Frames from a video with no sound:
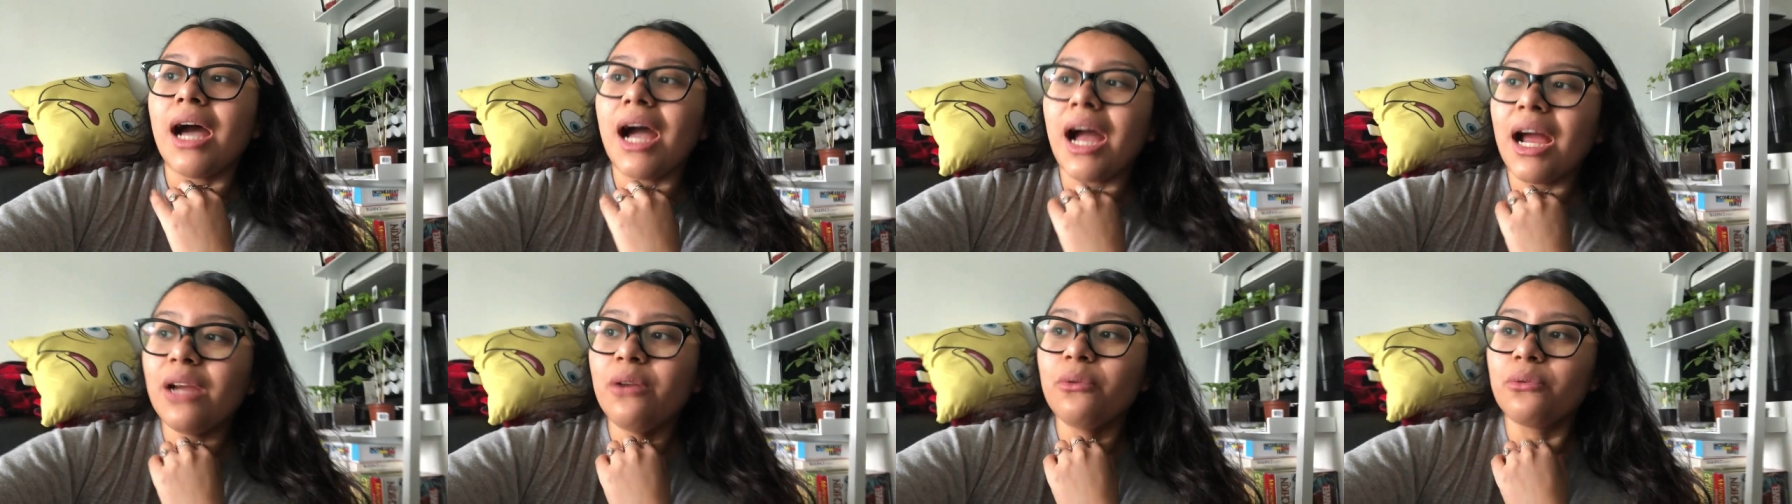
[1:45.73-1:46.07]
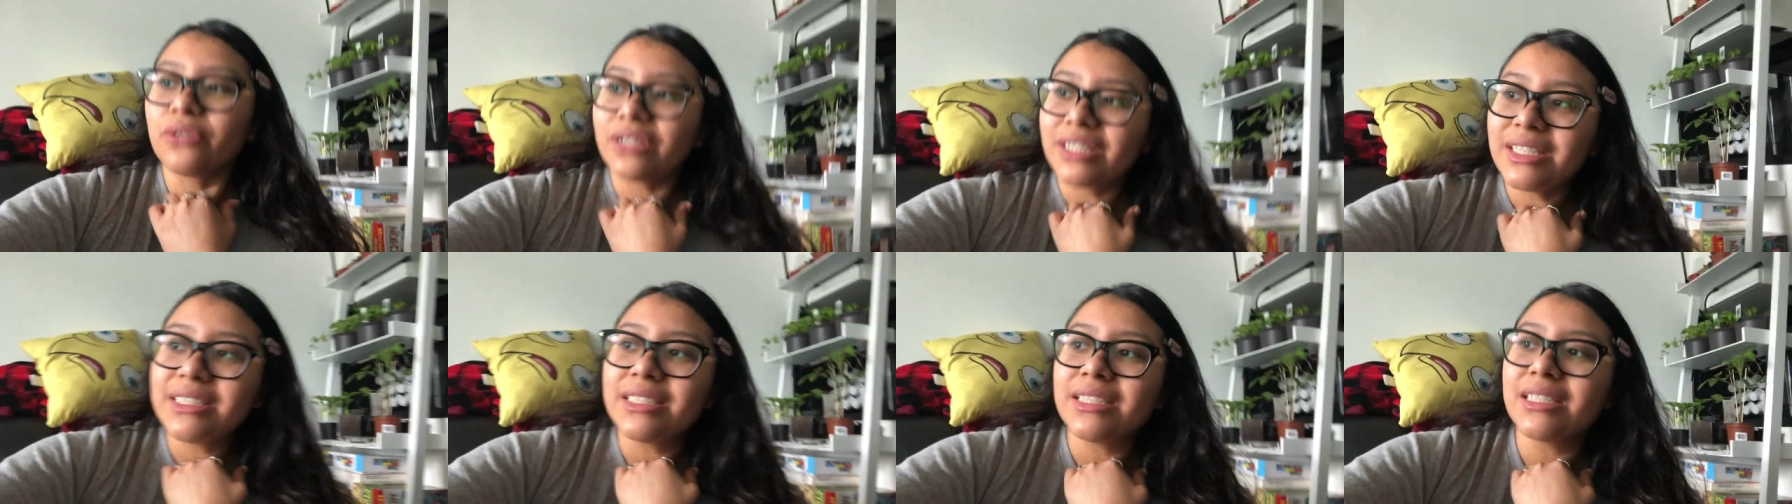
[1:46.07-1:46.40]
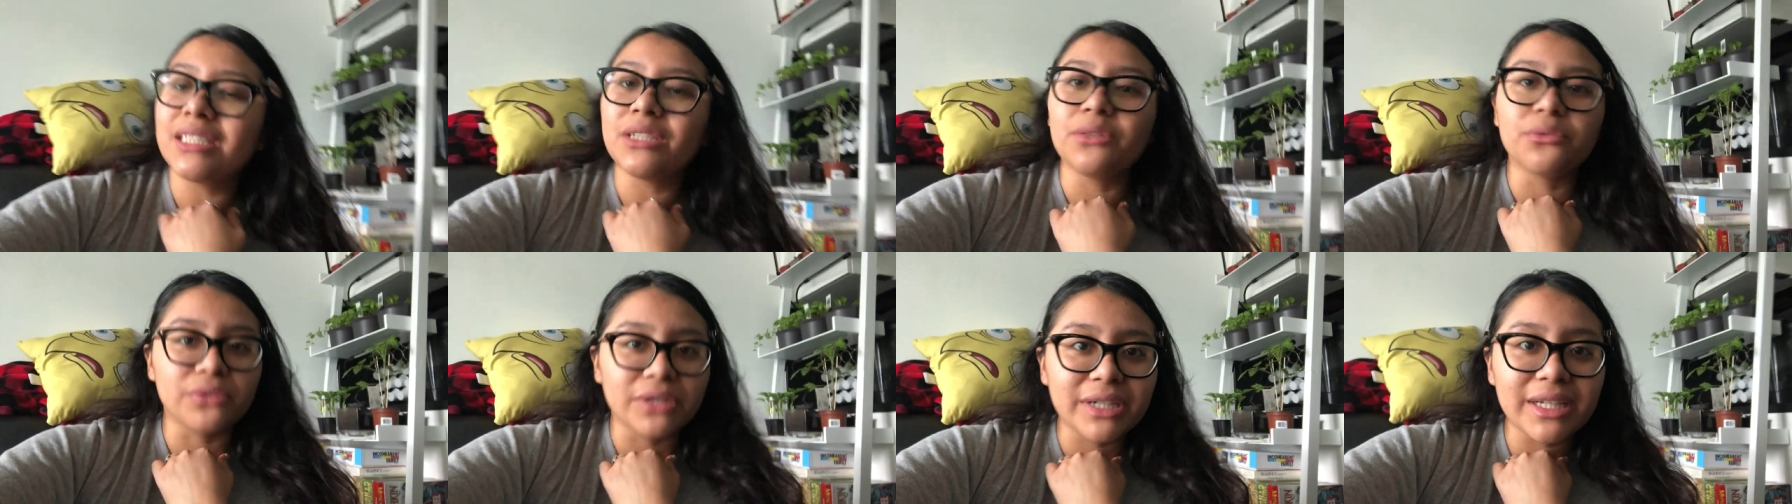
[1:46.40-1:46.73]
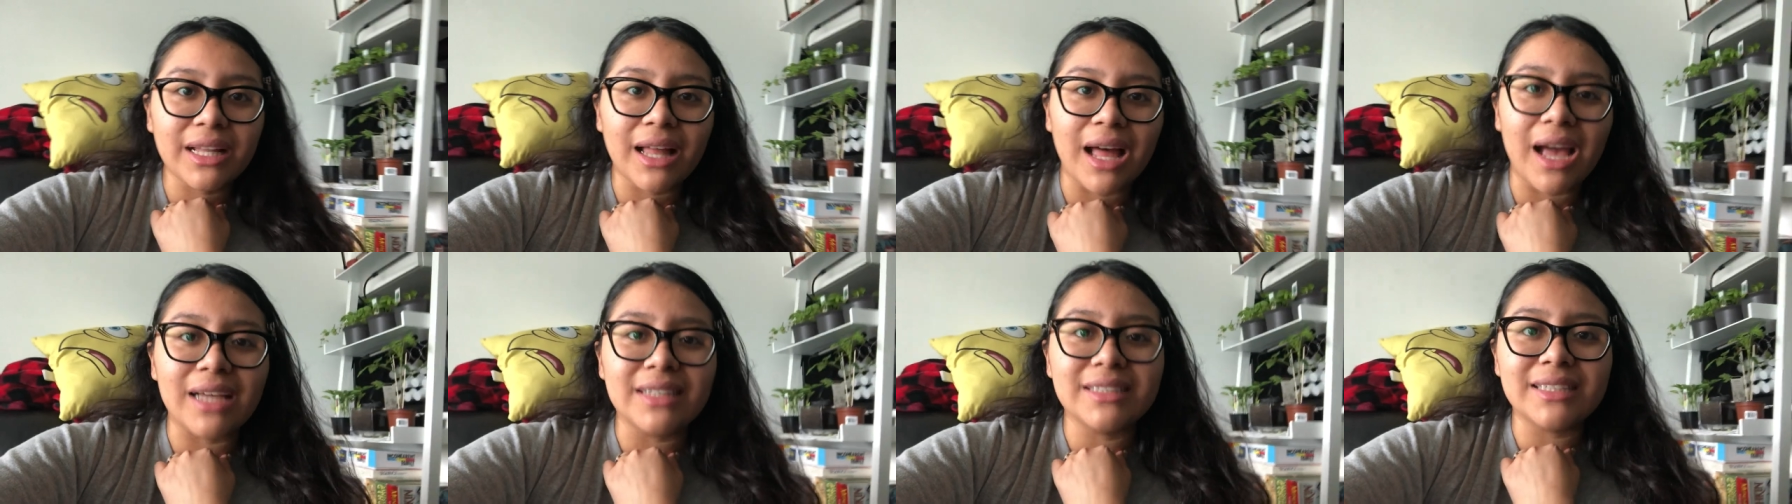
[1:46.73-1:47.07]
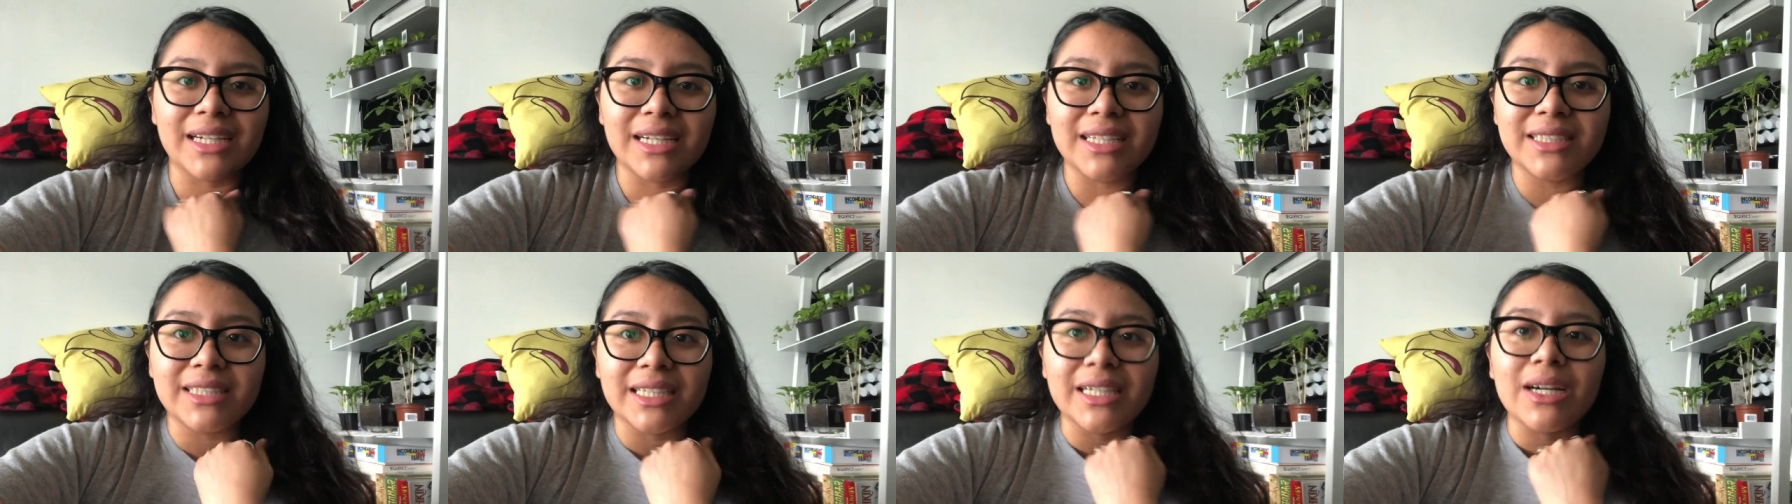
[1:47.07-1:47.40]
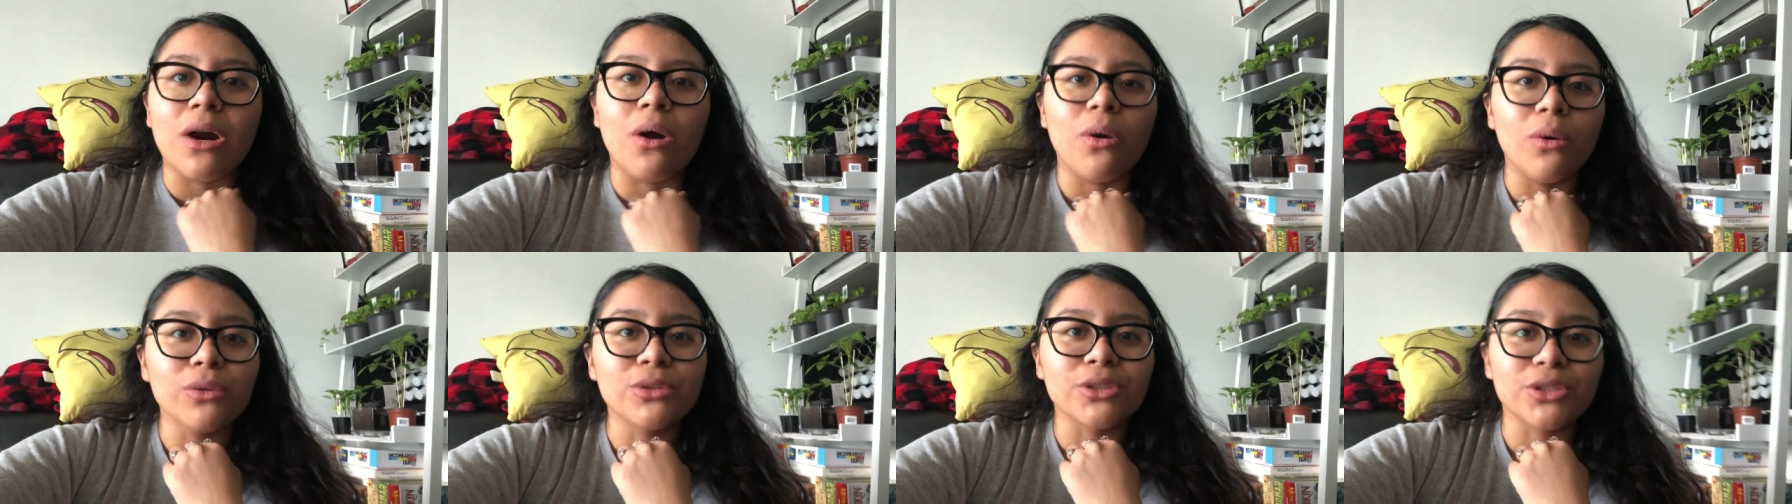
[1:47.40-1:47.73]
I recently realized that it's like
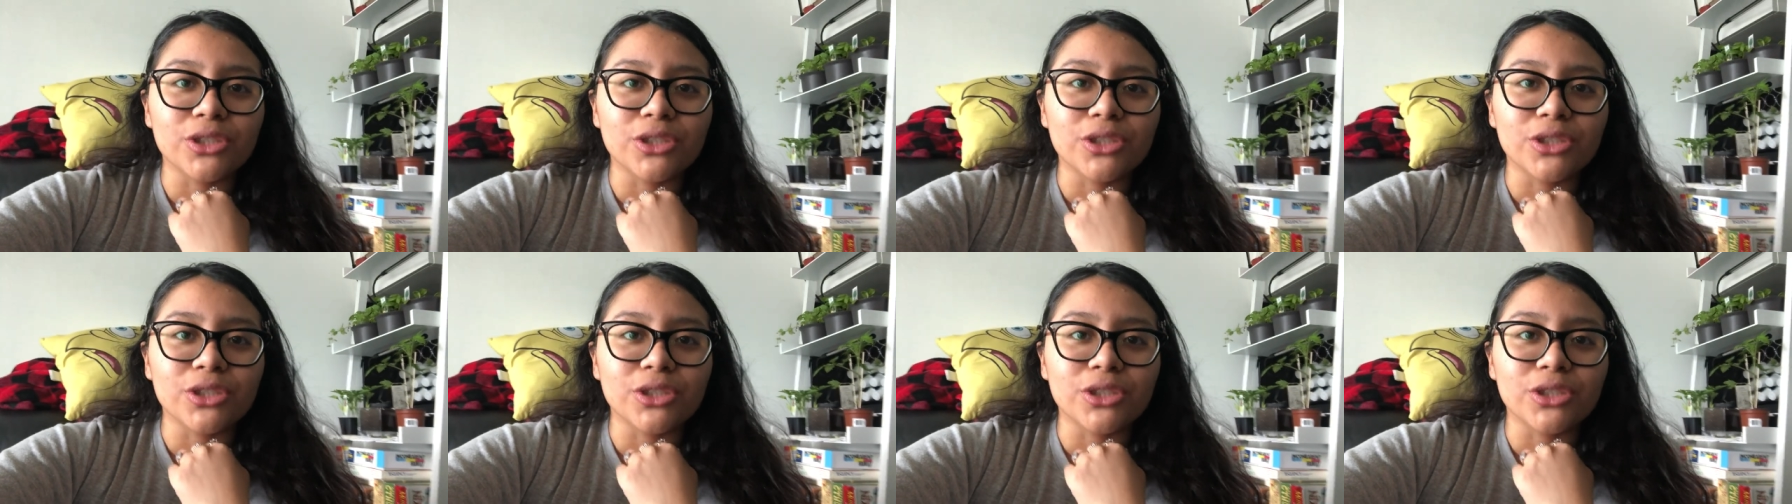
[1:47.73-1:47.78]
a whole